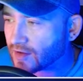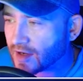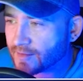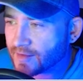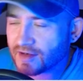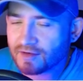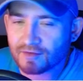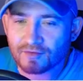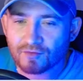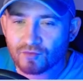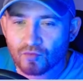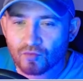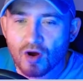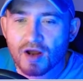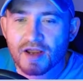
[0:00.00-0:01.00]
I mean,
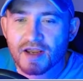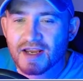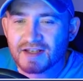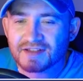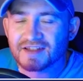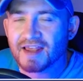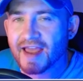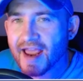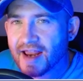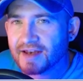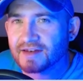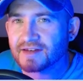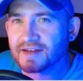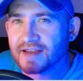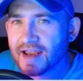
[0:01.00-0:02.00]
what is the
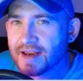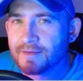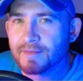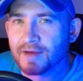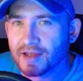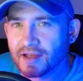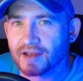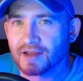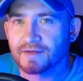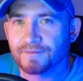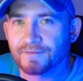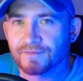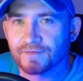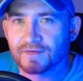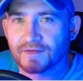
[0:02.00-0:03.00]
end game here?
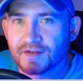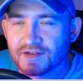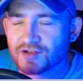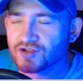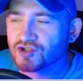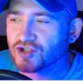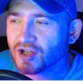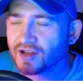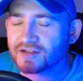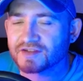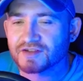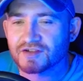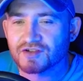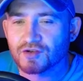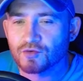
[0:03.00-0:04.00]
Is it
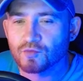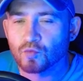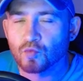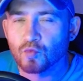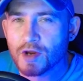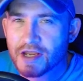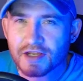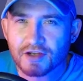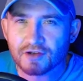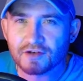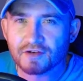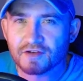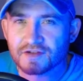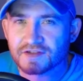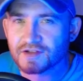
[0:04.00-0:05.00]
just to
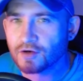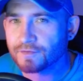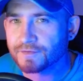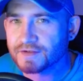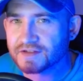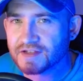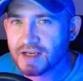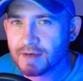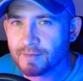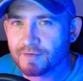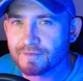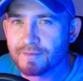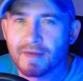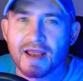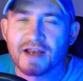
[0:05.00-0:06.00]
weaken the self-esteem
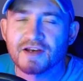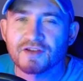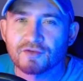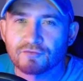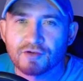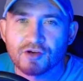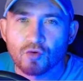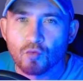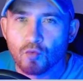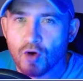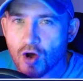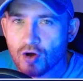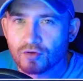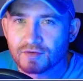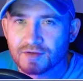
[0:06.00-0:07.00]
of men in the real
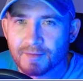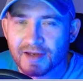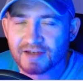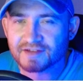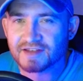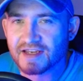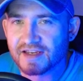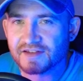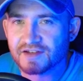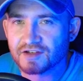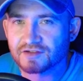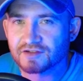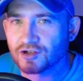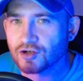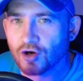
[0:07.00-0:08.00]
world to make us
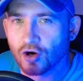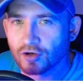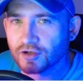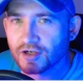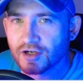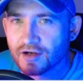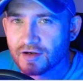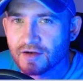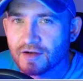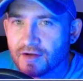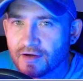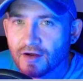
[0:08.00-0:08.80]
easier to conquer?